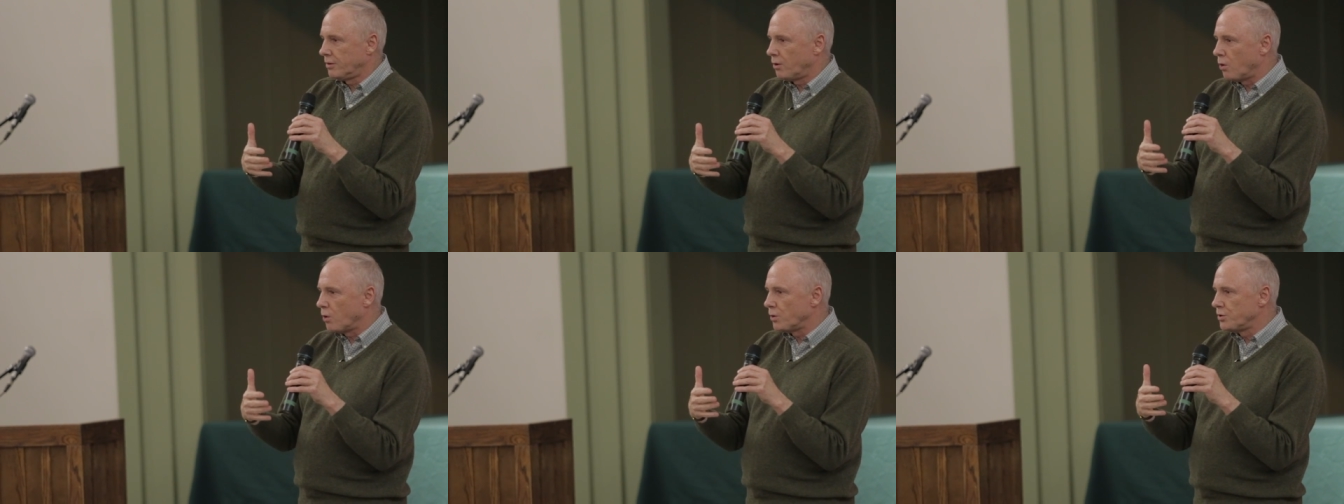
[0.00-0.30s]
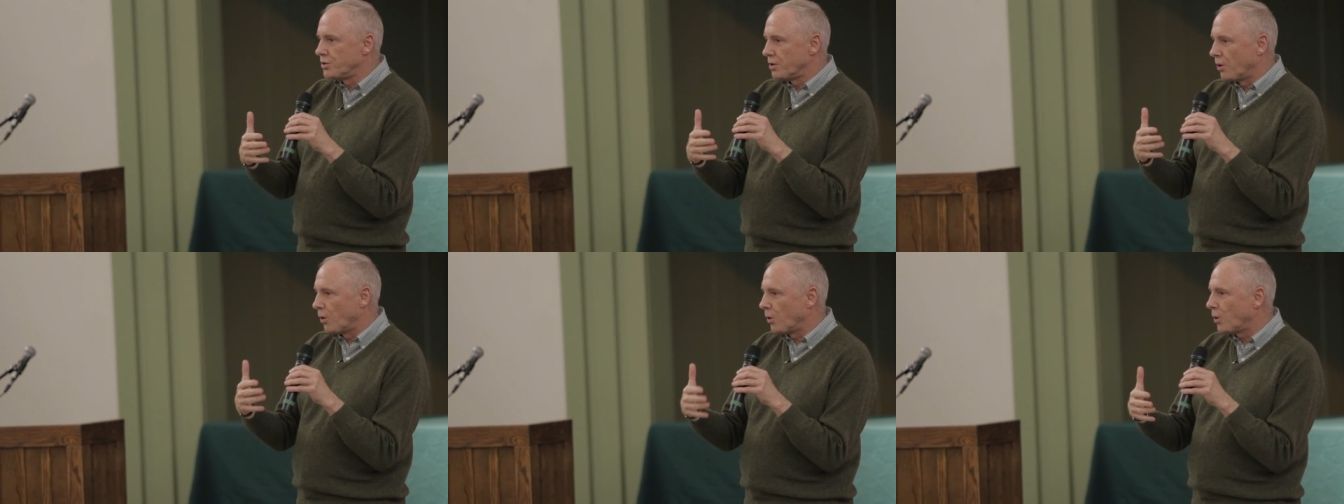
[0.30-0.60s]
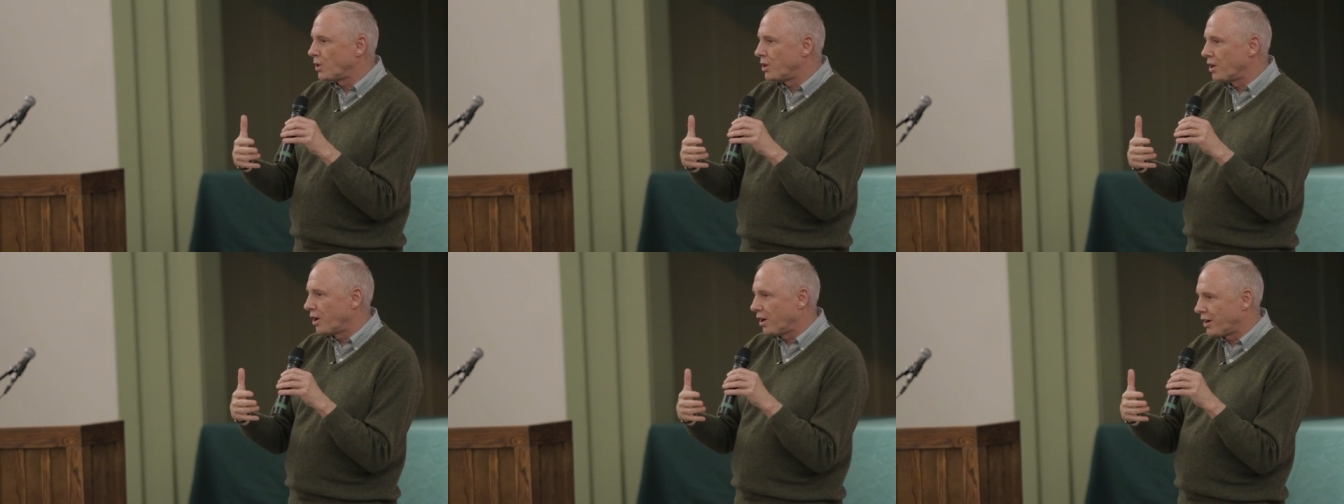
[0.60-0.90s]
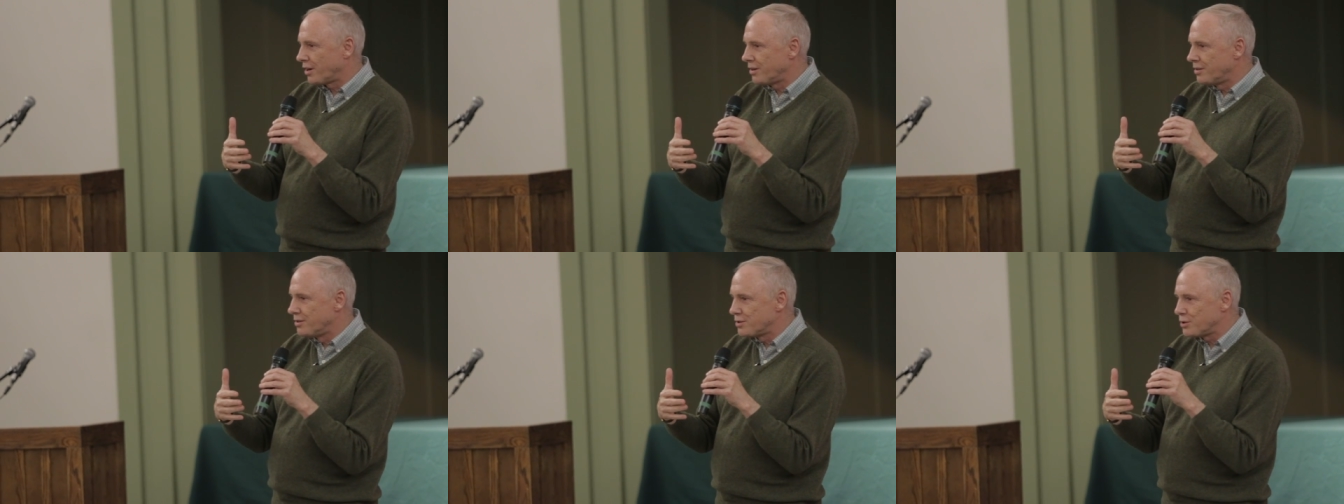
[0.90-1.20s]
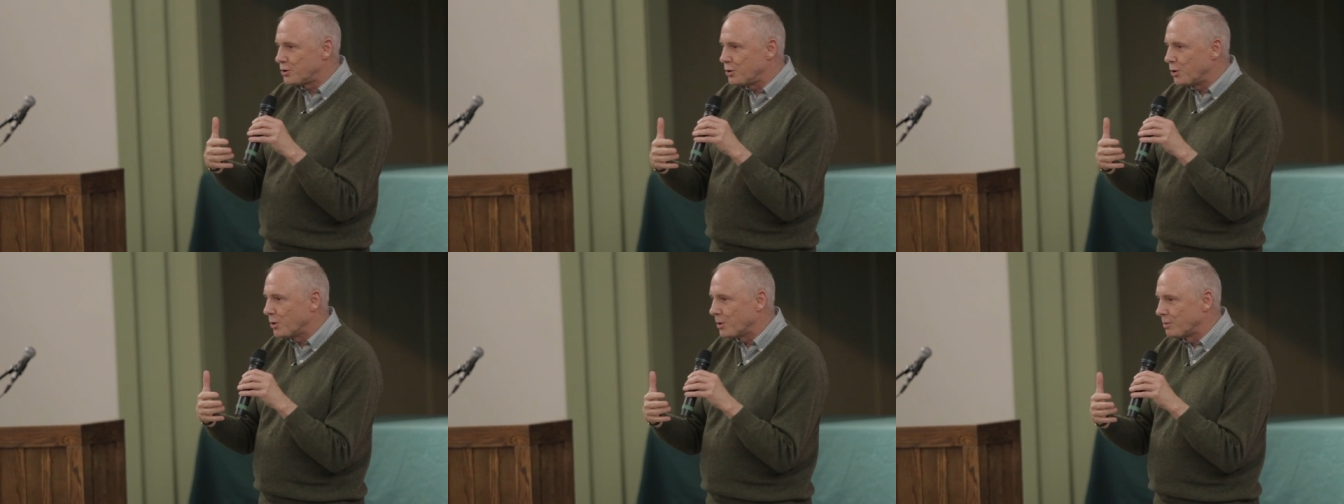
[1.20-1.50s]
old old guard
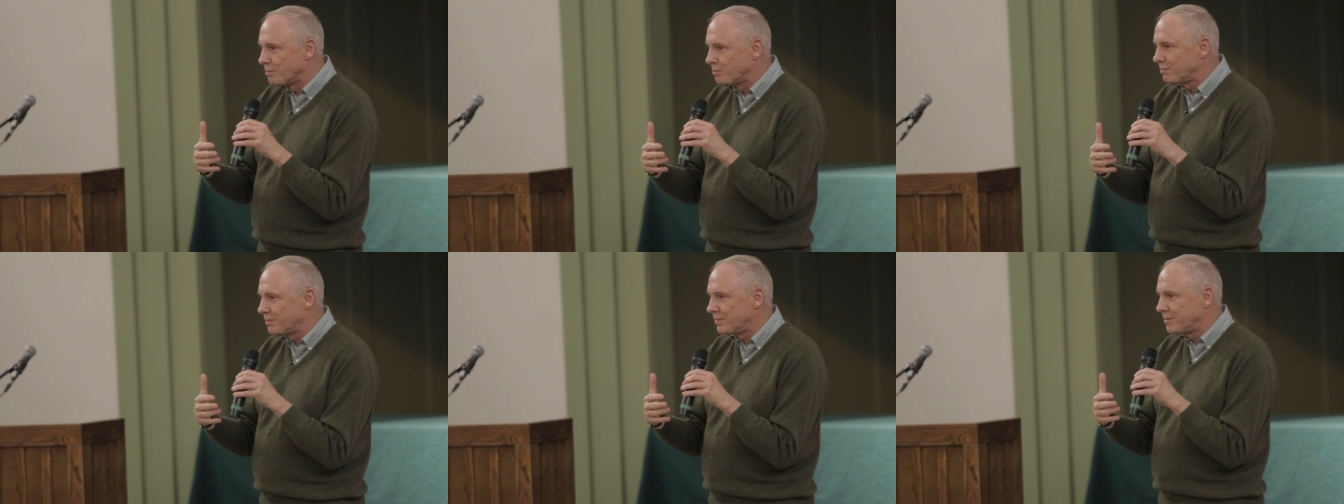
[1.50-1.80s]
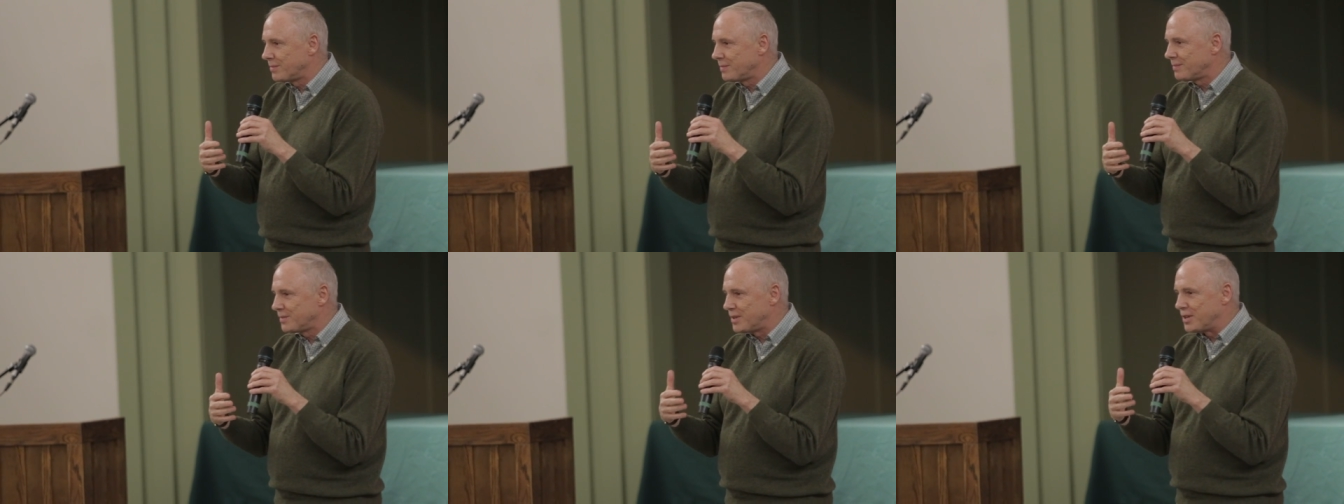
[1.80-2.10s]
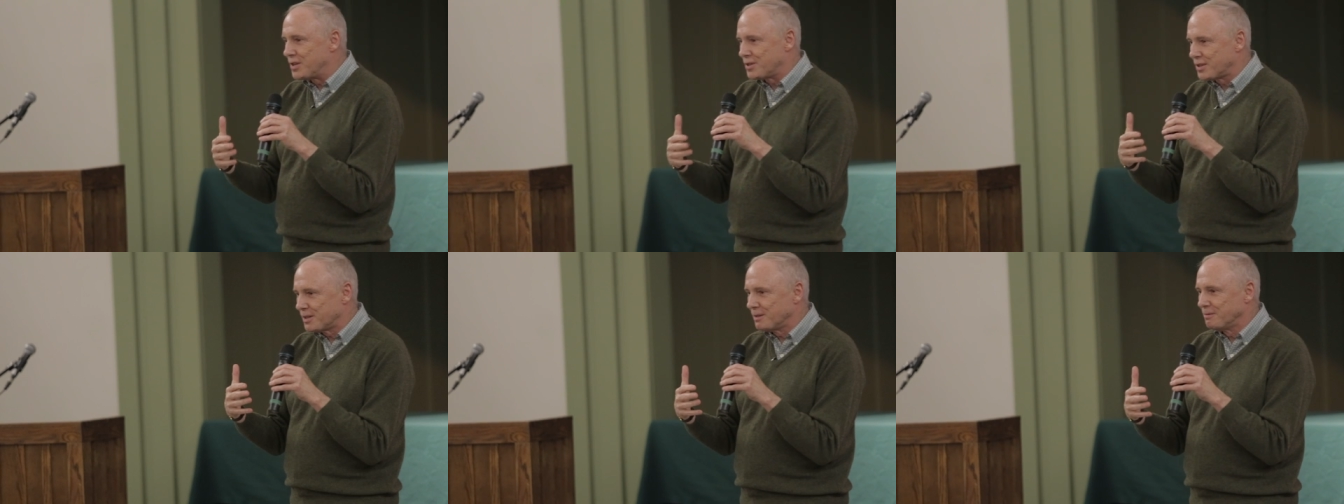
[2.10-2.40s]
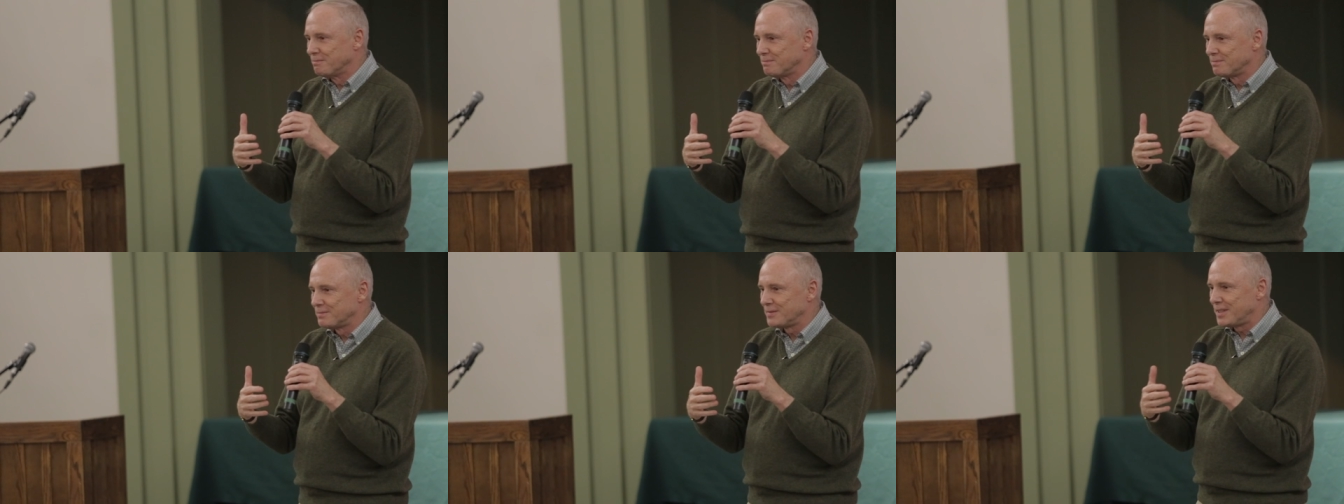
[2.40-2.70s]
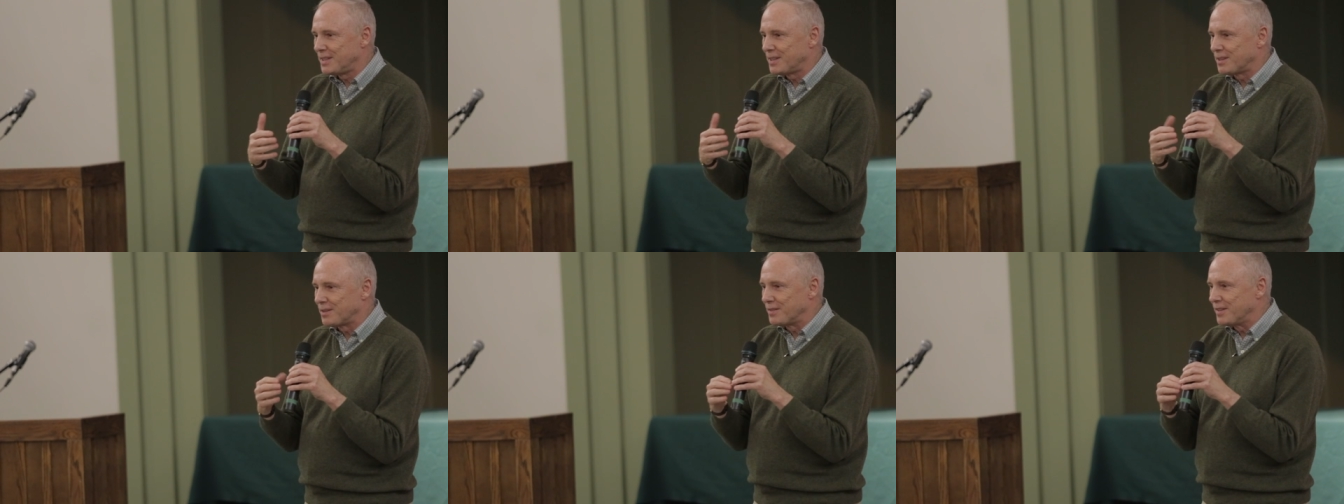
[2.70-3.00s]
school teacher,
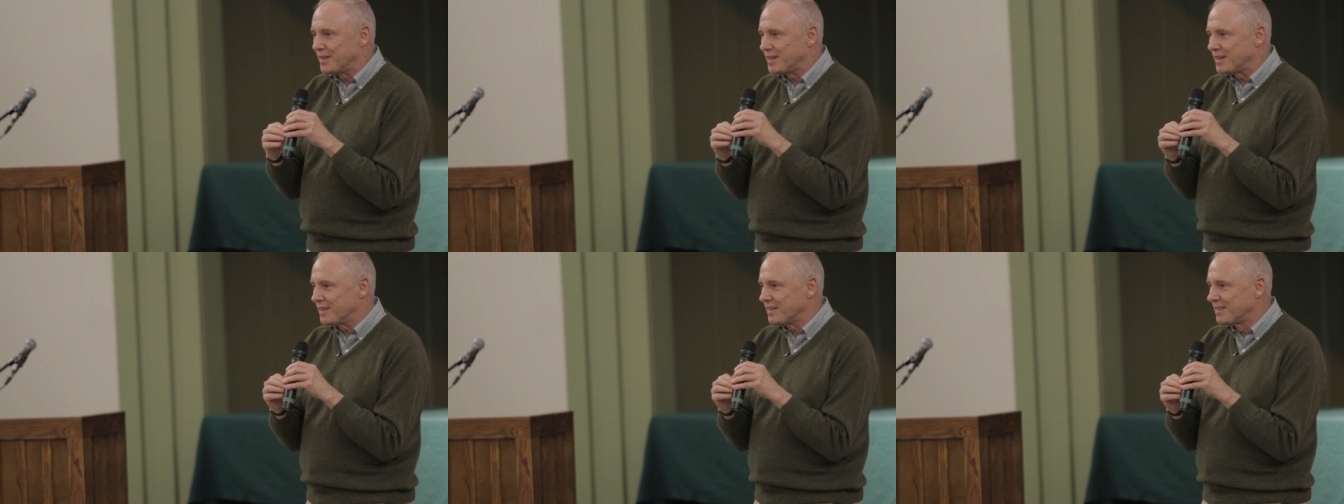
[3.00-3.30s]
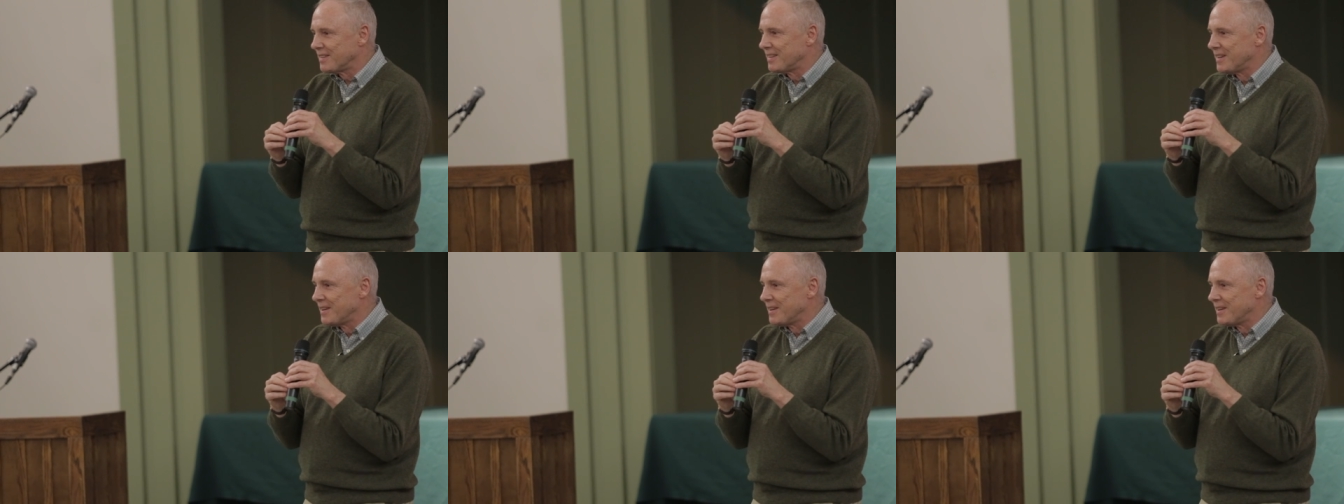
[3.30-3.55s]
you know, and